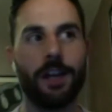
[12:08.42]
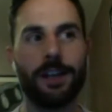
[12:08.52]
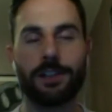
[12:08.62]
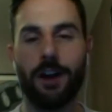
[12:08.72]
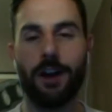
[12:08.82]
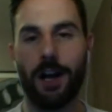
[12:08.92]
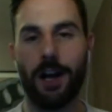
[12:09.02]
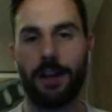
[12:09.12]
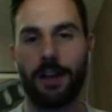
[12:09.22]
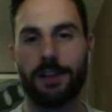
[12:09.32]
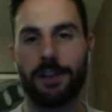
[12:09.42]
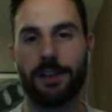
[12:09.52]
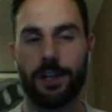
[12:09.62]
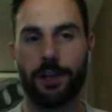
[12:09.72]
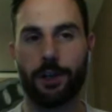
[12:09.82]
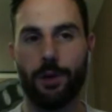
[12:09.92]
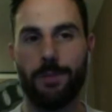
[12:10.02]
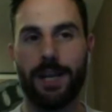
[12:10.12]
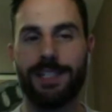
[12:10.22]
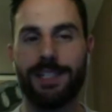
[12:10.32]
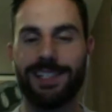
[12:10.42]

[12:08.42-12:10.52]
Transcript: not necessarily odd because it is a younger group,